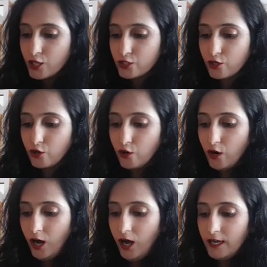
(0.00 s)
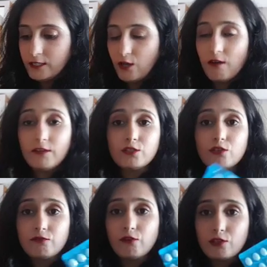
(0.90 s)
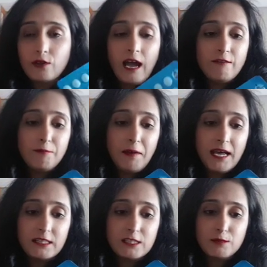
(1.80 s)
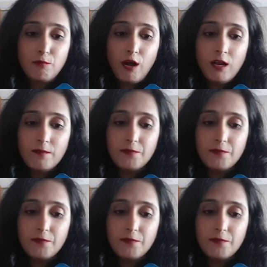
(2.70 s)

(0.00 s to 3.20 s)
So it's always useful to have a paracetamol.